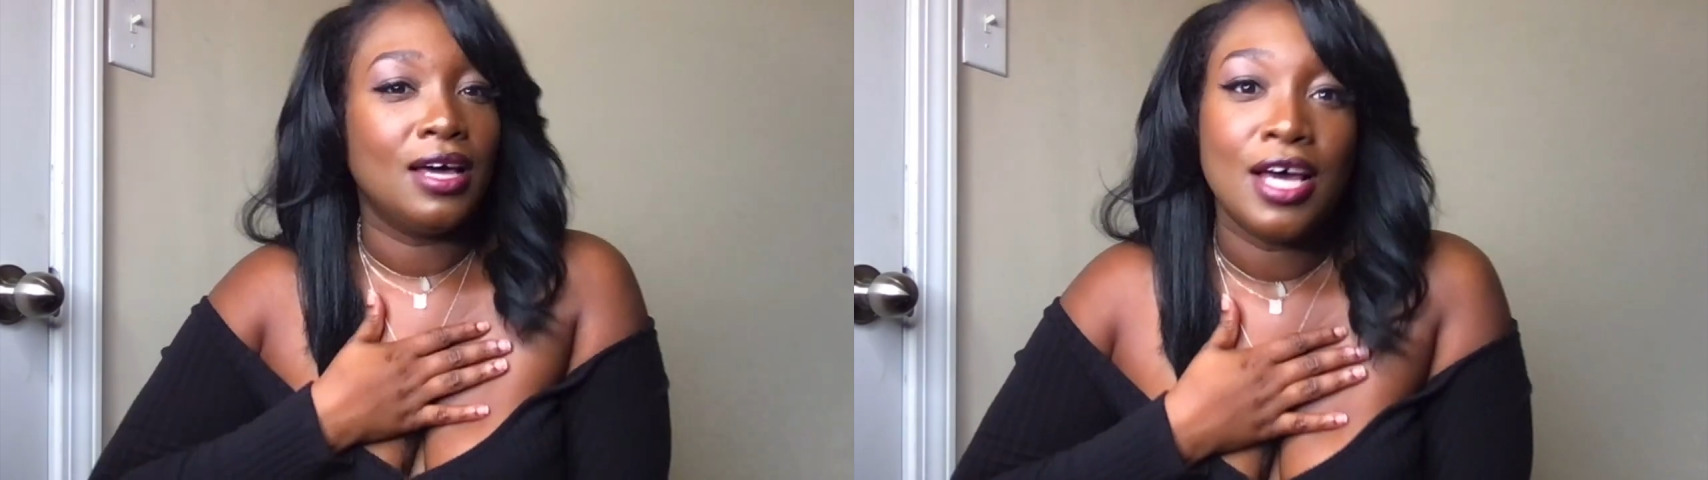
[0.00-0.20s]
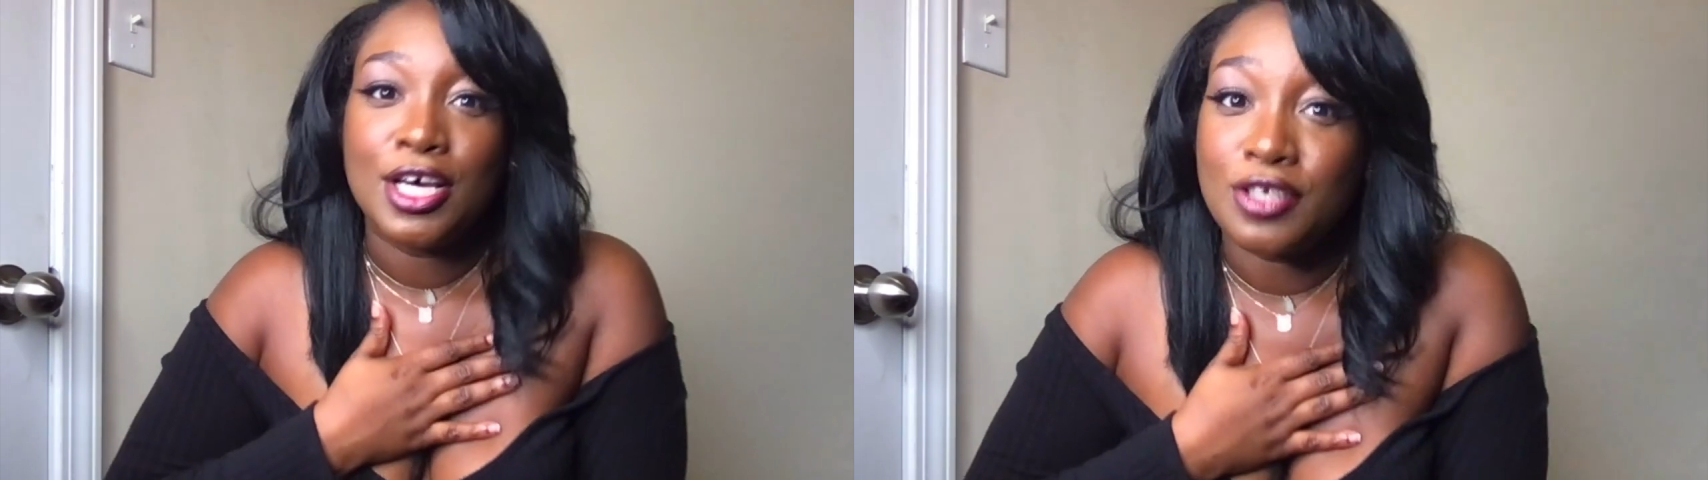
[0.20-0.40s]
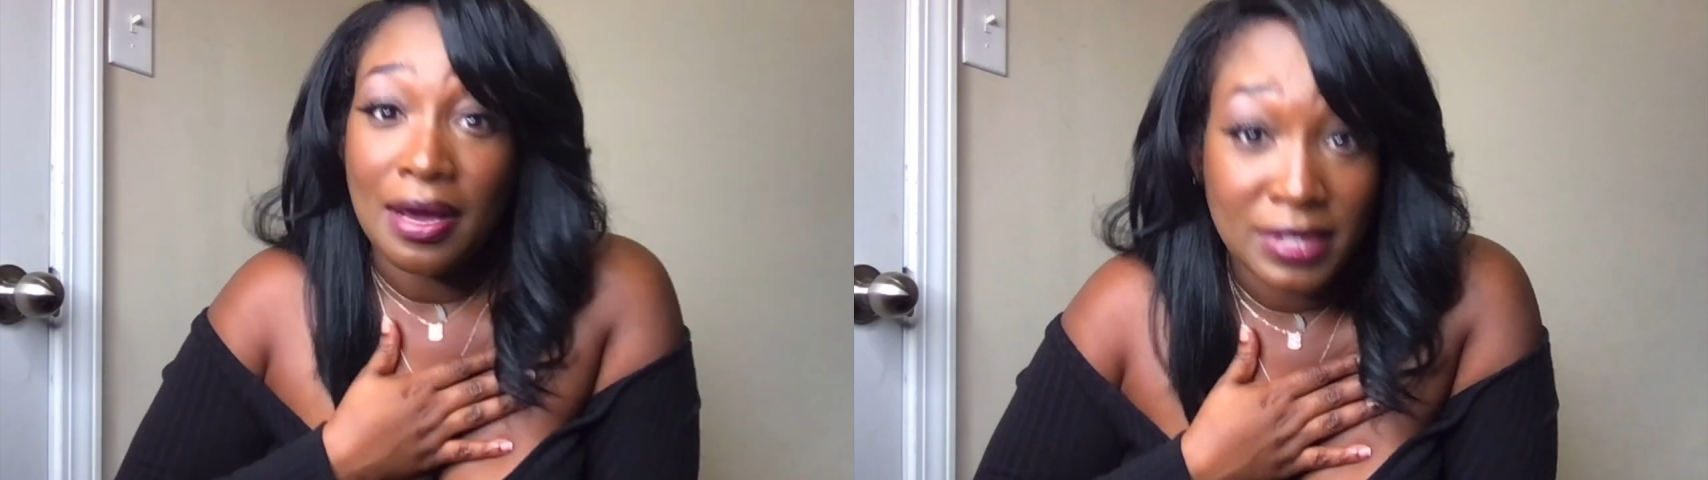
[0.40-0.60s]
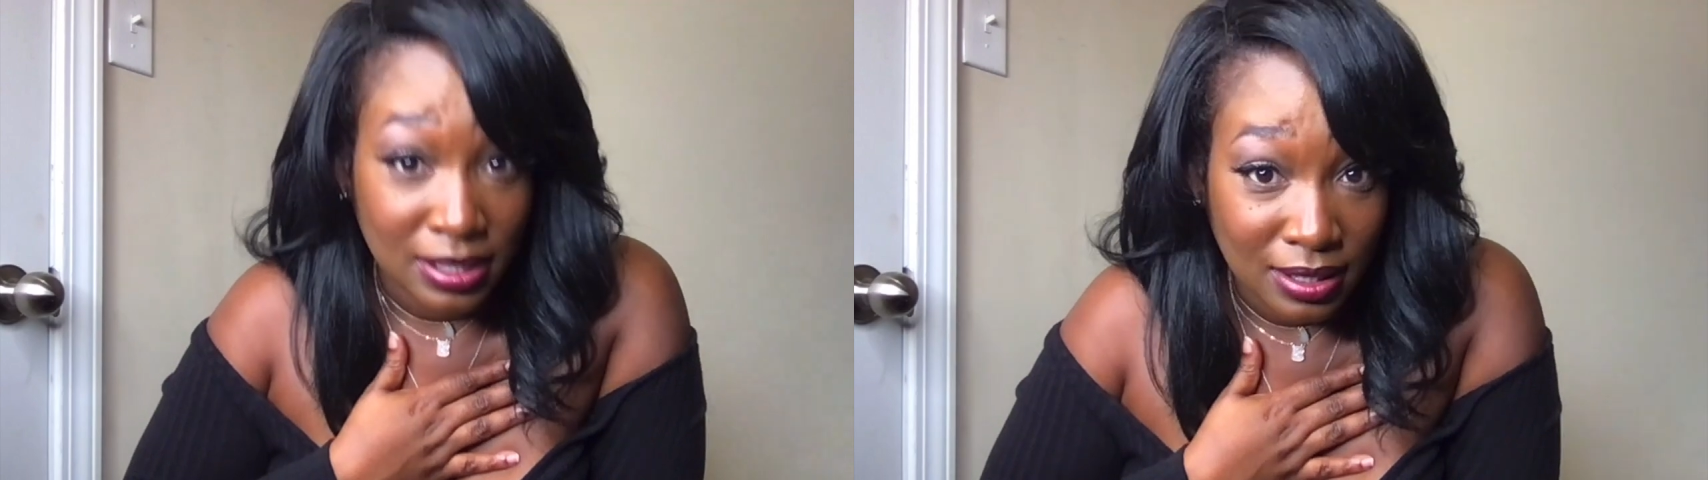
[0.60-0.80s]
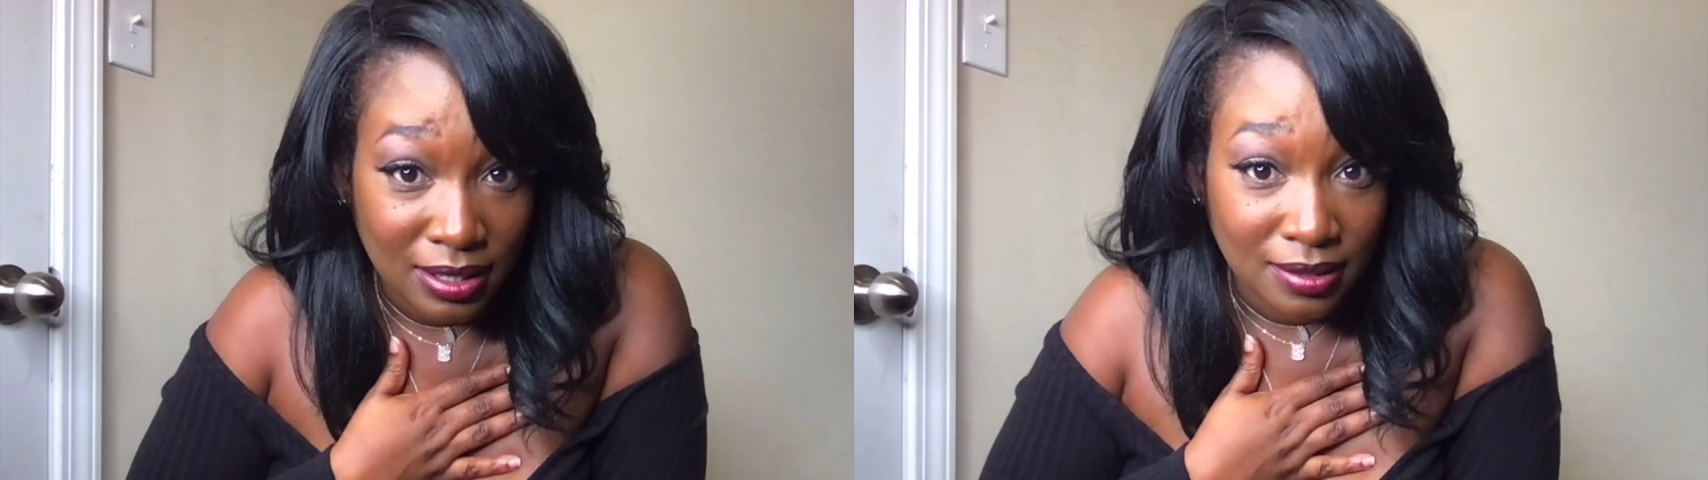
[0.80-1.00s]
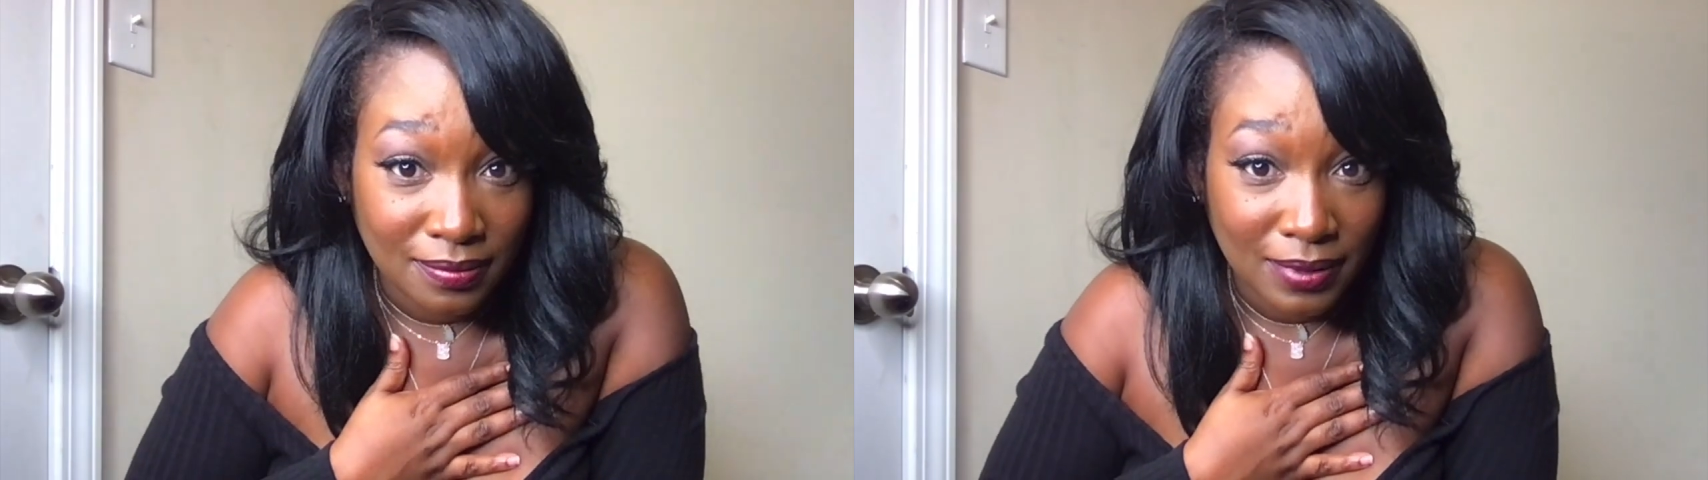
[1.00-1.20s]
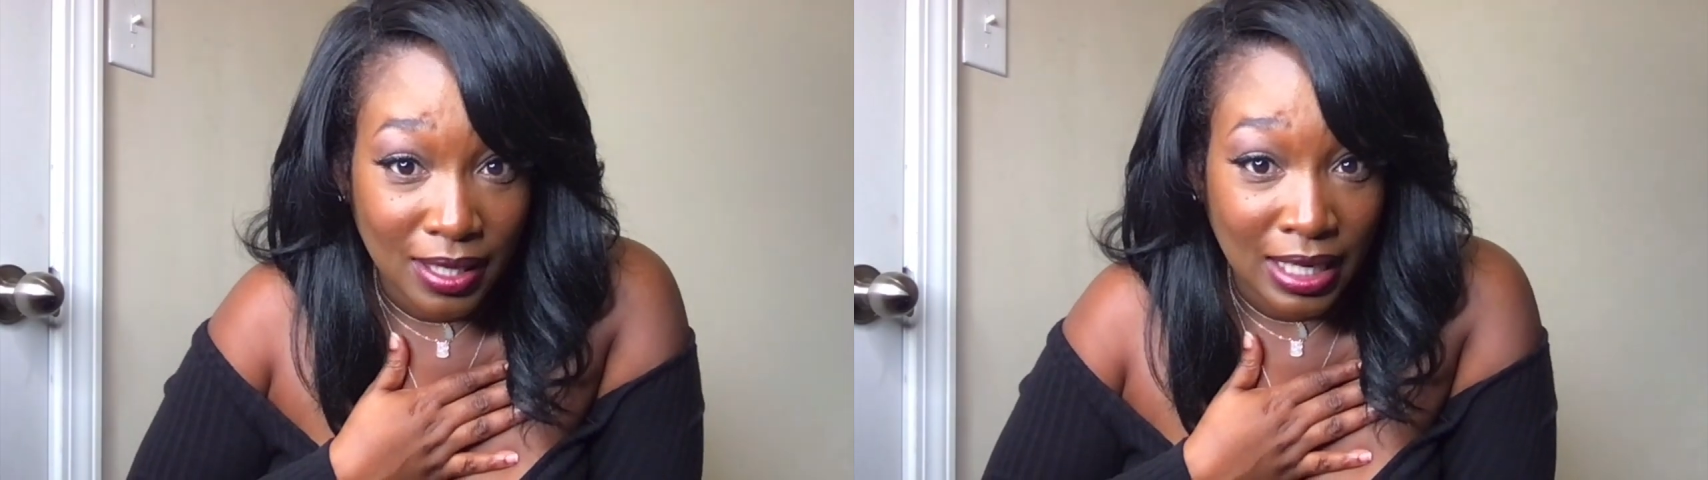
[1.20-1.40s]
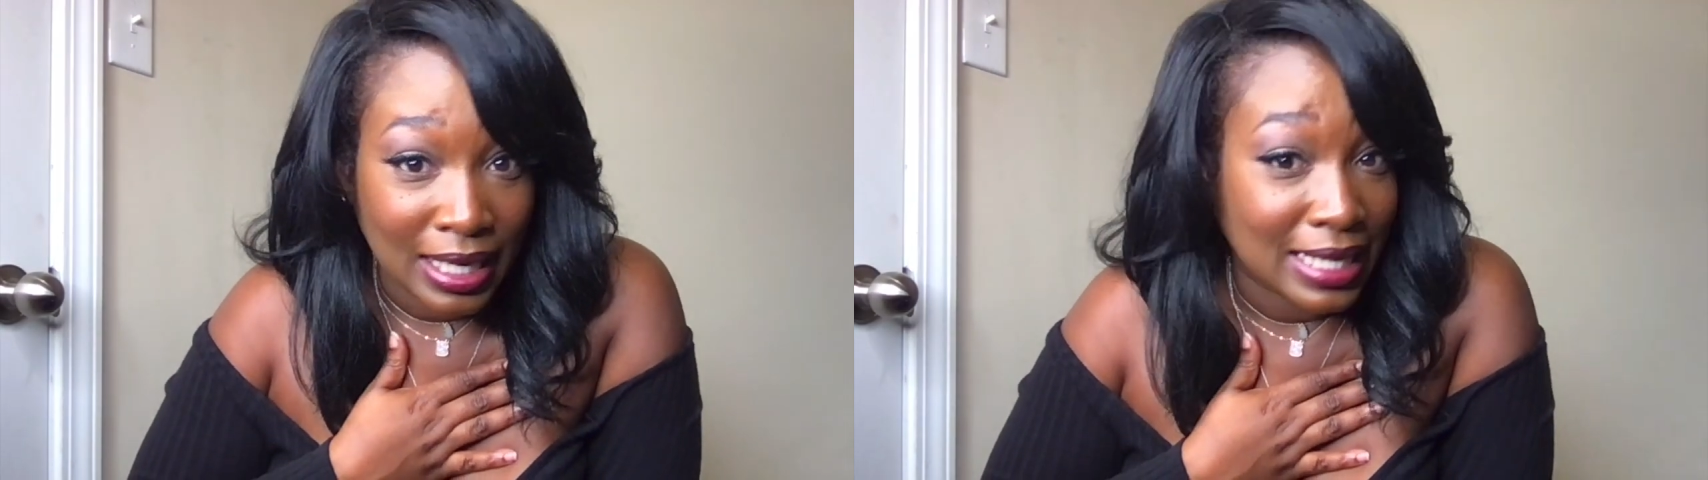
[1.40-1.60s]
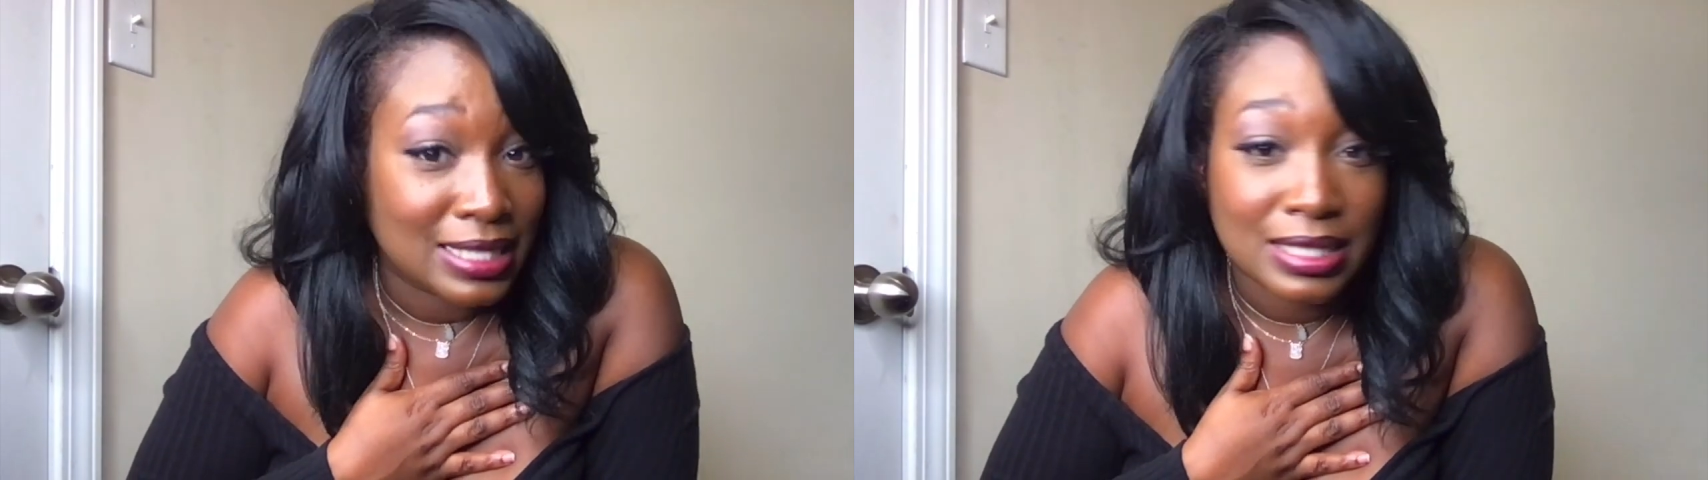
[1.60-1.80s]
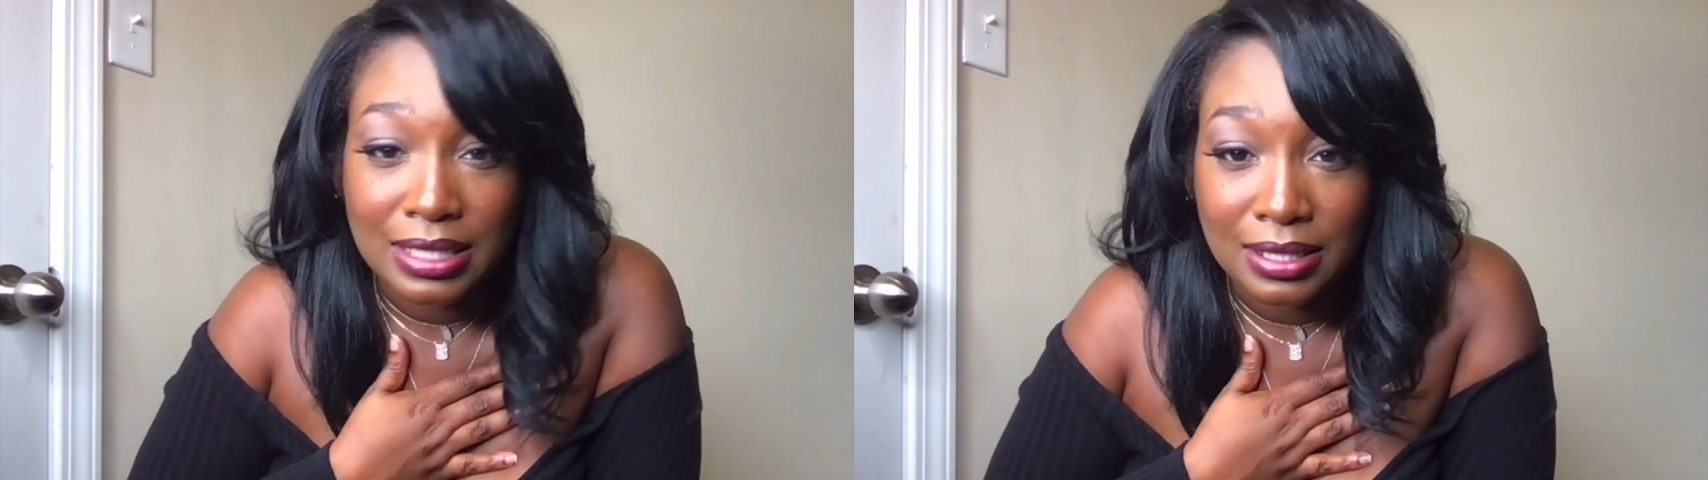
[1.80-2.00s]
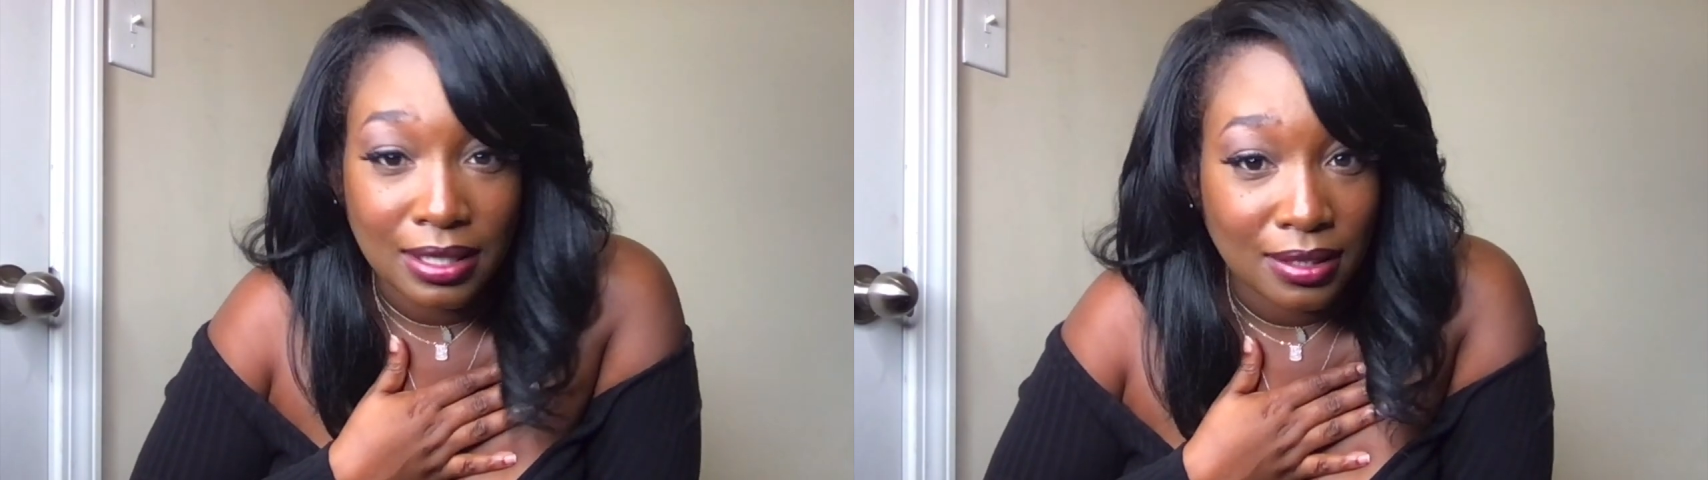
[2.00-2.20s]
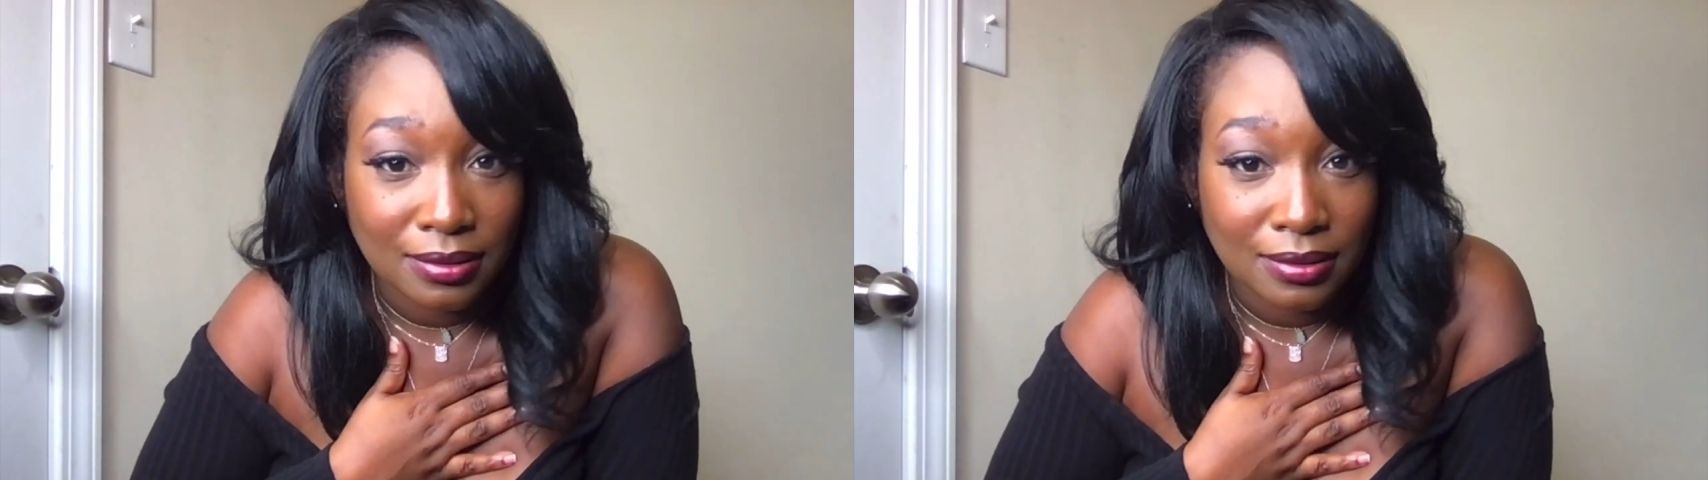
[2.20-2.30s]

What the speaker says: So I was in love, okay, instantly.